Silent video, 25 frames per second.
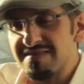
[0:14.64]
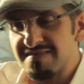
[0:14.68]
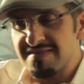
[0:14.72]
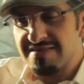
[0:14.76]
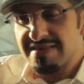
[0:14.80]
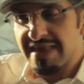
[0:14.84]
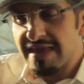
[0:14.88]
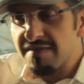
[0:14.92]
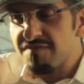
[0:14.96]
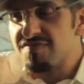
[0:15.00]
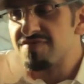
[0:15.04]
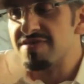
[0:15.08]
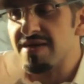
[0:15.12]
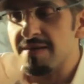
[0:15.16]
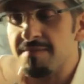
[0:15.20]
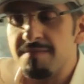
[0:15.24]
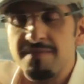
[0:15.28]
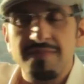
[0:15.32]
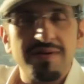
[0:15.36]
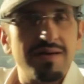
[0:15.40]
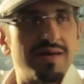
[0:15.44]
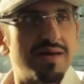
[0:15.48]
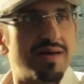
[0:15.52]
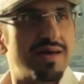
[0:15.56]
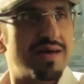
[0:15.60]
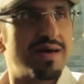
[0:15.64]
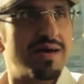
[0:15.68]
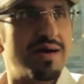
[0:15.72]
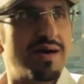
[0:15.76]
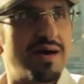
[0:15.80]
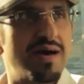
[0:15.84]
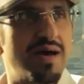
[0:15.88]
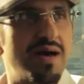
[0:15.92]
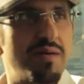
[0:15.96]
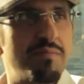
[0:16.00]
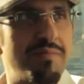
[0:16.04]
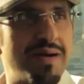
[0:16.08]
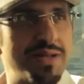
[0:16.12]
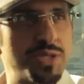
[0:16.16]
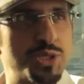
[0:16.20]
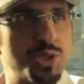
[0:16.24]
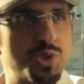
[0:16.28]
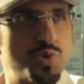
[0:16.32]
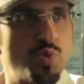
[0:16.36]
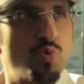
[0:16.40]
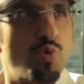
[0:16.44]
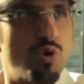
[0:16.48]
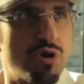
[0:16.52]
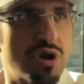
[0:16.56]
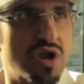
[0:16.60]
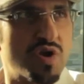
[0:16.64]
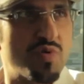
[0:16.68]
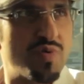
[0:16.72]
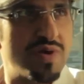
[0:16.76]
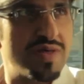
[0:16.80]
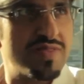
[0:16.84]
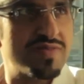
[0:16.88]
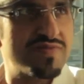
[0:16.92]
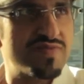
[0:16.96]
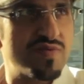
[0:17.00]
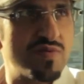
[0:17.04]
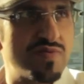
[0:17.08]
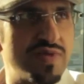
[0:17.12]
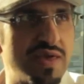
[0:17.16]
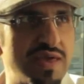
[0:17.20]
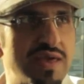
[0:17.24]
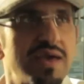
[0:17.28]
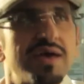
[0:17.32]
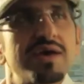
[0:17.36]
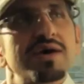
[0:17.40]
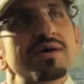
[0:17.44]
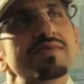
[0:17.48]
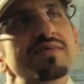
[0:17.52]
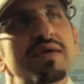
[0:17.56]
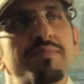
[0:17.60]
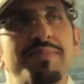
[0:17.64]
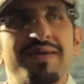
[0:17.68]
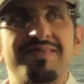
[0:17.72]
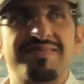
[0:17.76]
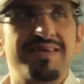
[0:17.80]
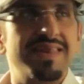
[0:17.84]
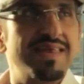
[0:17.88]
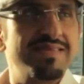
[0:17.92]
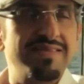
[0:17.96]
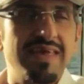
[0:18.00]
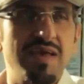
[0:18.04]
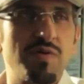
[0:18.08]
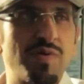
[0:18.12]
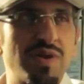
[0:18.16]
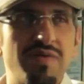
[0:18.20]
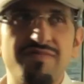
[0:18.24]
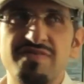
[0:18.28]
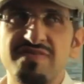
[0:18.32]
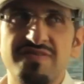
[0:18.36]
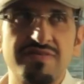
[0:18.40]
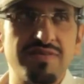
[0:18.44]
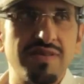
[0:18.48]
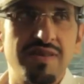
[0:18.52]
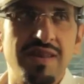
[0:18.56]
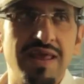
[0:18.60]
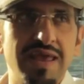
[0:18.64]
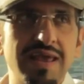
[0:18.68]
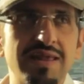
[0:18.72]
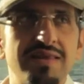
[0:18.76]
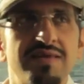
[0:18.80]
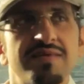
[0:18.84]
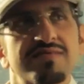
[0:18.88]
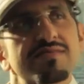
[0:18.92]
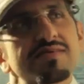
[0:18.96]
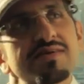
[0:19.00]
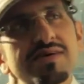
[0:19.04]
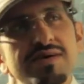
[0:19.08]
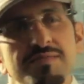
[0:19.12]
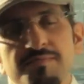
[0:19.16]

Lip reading: doesn't give them much to work with, so they basically take whatever's written in English,